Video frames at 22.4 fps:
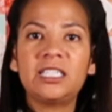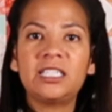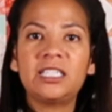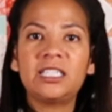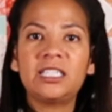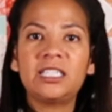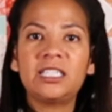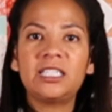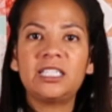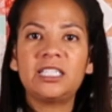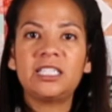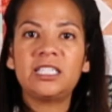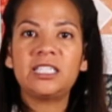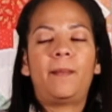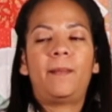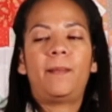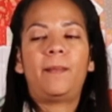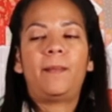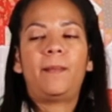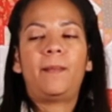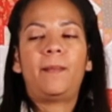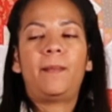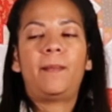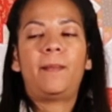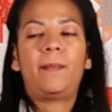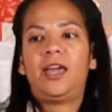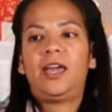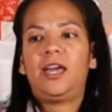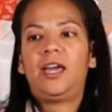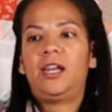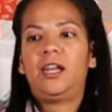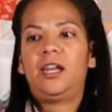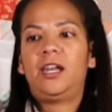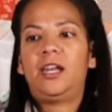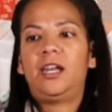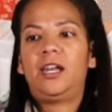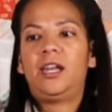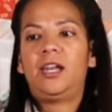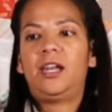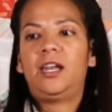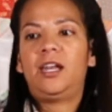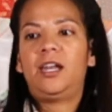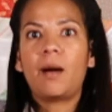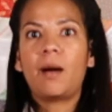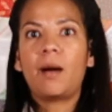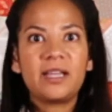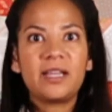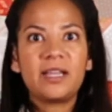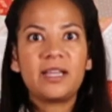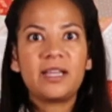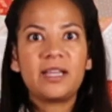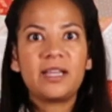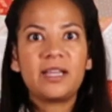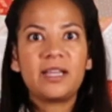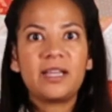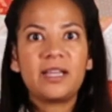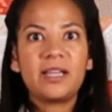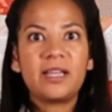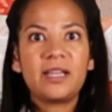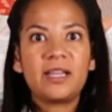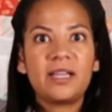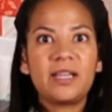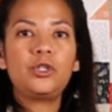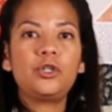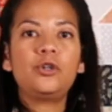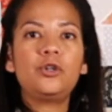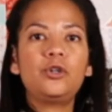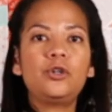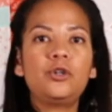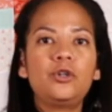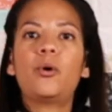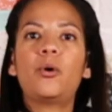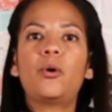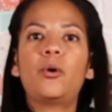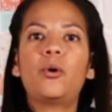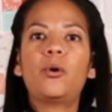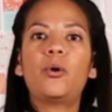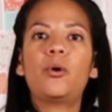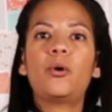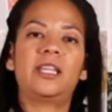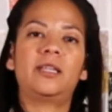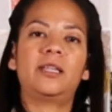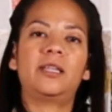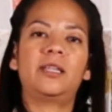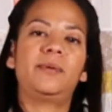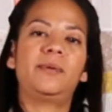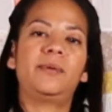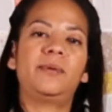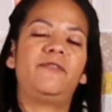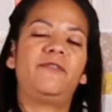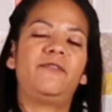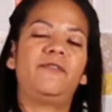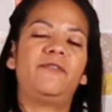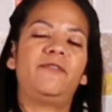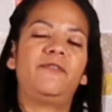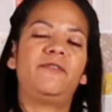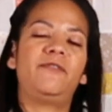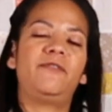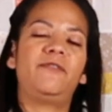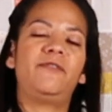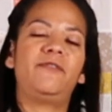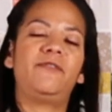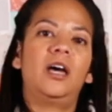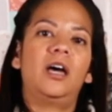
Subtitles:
put them in the comments in YouTube or send them to me via